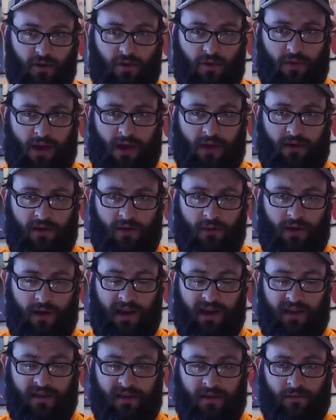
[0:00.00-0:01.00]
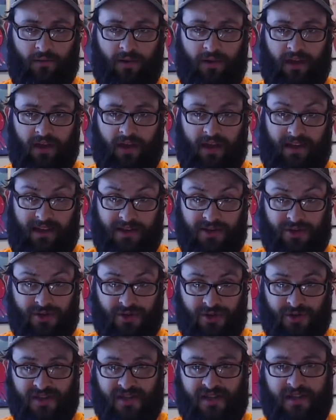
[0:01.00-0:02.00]
not doing anything really
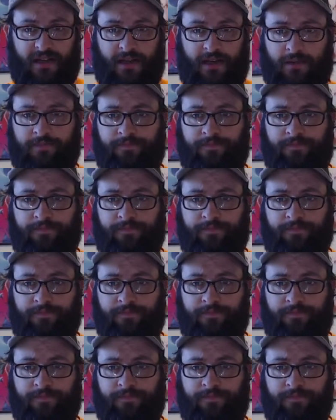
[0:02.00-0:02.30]
interesting.